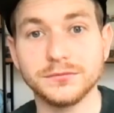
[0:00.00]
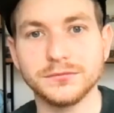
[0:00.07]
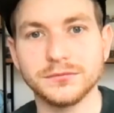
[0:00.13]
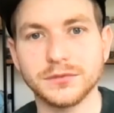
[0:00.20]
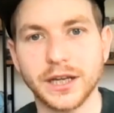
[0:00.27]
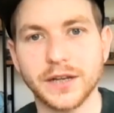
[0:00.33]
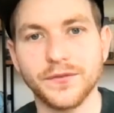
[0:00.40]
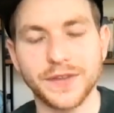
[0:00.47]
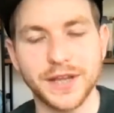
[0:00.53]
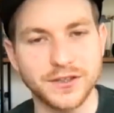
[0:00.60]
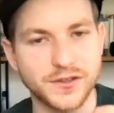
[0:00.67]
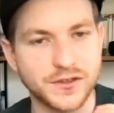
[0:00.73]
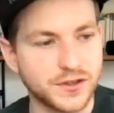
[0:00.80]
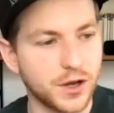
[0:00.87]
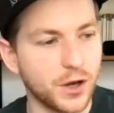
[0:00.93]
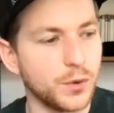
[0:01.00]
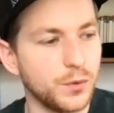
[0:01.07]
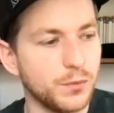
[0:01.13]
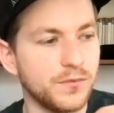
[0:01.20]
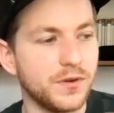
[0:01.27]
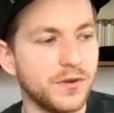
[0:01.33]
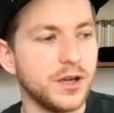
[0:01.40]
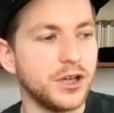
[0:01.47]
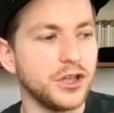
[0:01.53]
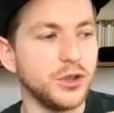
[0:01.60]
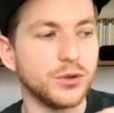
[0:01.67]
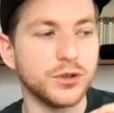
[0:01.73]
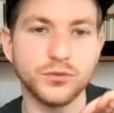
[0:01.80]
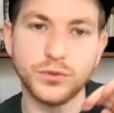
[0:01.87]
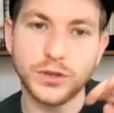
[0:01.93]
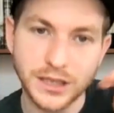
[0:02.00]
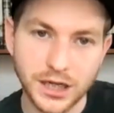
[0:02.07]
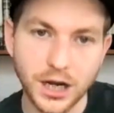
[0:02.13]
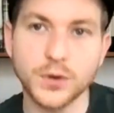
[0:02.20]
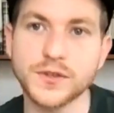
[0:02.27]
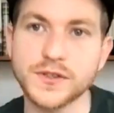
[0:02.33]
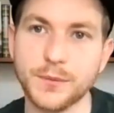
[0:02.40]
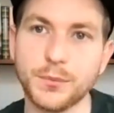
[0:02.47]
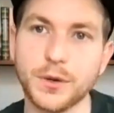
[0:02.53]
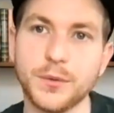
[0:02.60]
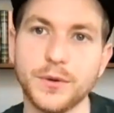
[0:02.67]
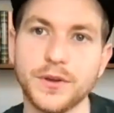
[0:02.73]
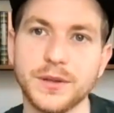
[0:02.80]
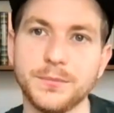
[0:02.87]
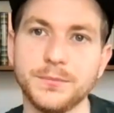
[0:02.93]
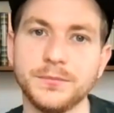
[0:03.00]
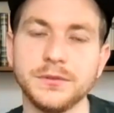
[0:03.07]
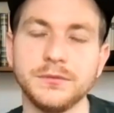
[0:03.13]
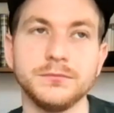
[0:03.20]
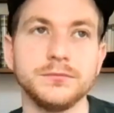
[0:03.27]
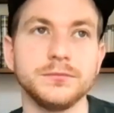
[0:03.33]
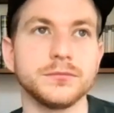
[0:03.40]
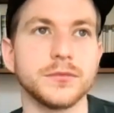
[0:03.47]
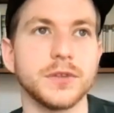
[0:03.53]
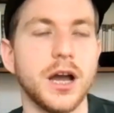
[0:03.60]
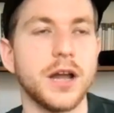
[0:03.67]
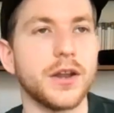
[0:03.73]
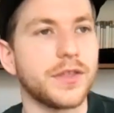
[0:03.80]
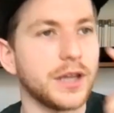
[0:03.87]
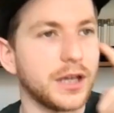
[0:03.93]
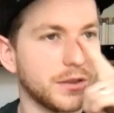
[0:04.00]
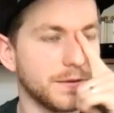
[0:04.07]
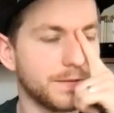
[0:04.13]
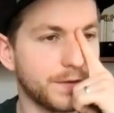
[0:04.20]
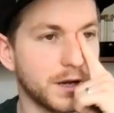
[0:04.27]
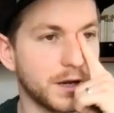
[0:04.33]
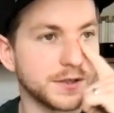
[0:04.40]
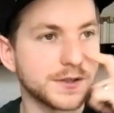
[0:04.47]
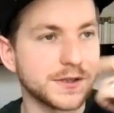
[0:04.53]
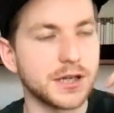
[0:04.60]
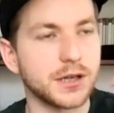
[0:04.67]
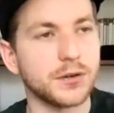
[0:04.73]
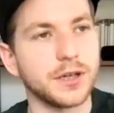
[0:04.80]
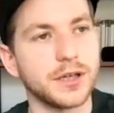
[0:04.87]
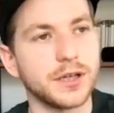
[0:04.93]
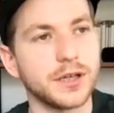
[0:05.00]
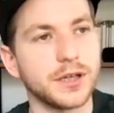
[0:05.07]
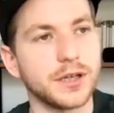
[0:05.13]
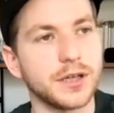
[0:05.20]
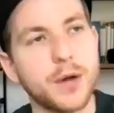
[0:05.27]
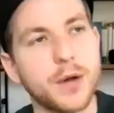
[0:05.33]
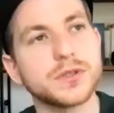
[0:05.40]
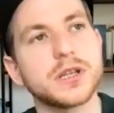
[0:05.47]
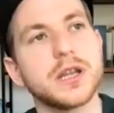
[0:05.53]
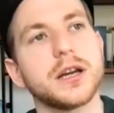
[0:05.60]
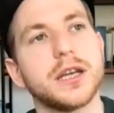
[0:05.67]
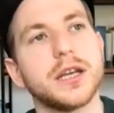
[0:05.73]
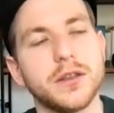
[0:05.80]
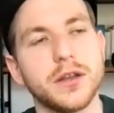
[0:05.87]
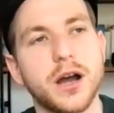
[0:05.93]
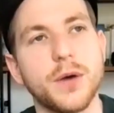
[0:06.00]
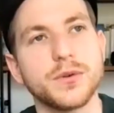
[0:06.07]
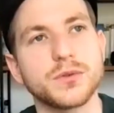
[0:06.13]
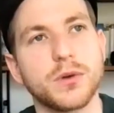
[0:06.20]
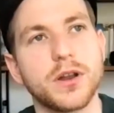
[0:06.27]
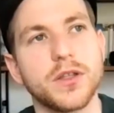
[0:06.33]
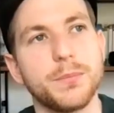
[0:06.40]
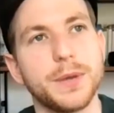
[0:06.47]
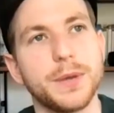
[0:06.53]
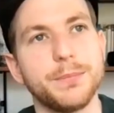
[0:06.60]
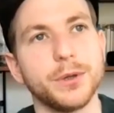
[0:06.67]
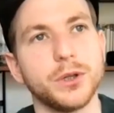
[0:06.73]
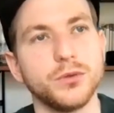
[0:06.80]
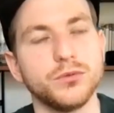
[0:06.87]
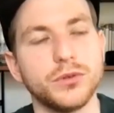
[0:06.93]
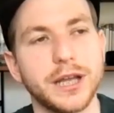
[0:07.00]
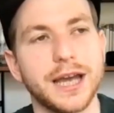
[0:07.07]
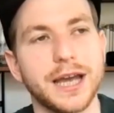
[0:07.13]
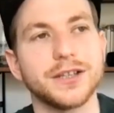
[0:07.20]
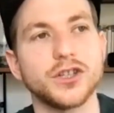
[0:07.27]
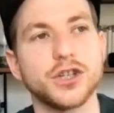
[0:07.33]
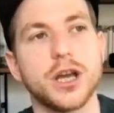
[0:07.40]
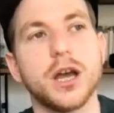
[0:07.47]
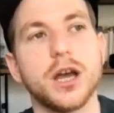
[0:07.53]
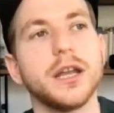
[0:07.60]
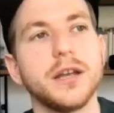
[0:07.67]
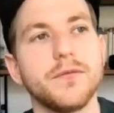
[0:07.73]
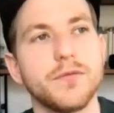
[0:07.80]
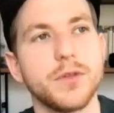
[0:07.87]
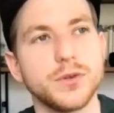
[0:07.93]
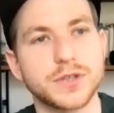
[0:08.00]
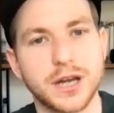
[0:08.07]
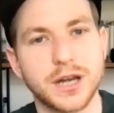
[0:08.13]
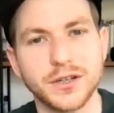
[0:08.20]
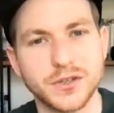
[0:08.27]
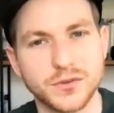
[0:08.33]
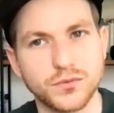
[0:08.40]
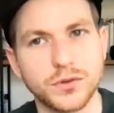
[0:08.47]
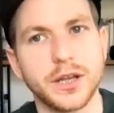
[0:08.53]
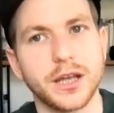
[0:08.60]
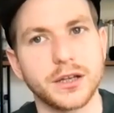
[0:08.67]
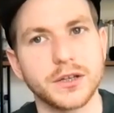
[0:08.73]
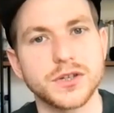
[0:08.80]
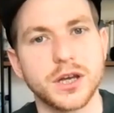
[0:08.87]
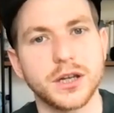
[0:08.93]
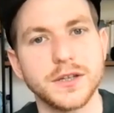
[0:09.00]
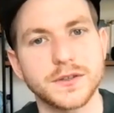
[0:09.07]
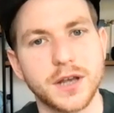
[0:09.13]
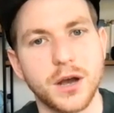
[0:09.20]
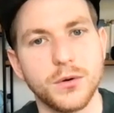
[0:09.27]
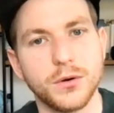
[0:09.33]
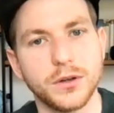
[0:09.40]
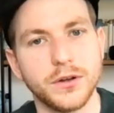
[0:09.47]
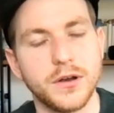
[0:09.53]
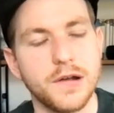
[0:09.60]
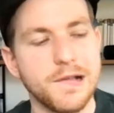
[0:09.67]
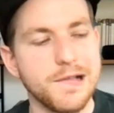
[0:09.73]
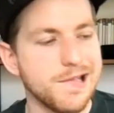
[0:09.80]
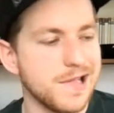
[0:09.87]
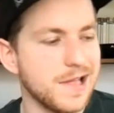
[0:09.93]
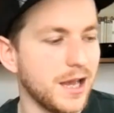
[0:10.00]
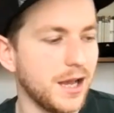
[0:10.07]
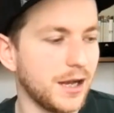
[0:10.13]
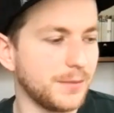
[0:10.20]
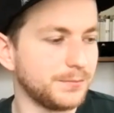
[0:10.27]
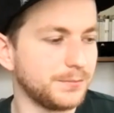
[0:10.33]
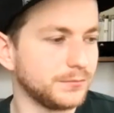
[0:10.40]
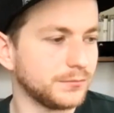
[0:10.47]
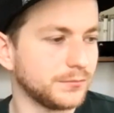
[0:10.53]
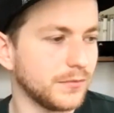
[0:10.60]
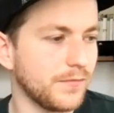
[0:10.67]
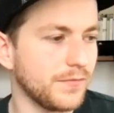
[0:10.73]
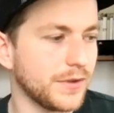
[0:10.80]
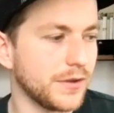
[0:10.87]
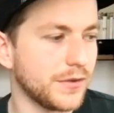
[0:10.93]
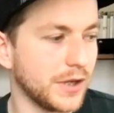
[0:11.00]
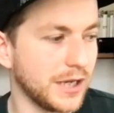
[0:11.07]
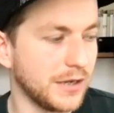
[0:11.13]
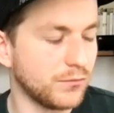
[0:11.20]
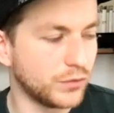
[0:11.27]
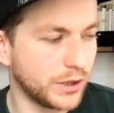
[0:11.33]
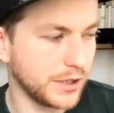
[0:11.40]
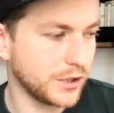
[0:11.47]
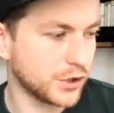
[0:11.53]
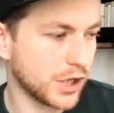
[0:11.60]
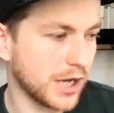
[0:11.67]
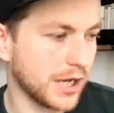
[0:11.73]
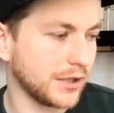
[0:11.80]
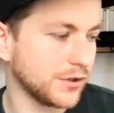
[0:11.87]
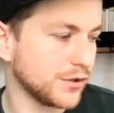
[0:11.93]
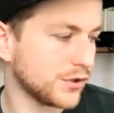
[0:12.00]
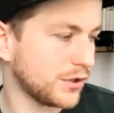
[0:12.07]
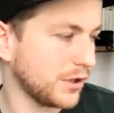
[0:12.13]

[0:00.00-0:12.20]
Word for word: Like, there's so you can really go somewhere with him. Yeah. And I think in the first series, I was lucky that I was one of the people who really had a journey, whose characters really had a journey to go on. Um, that he really changed.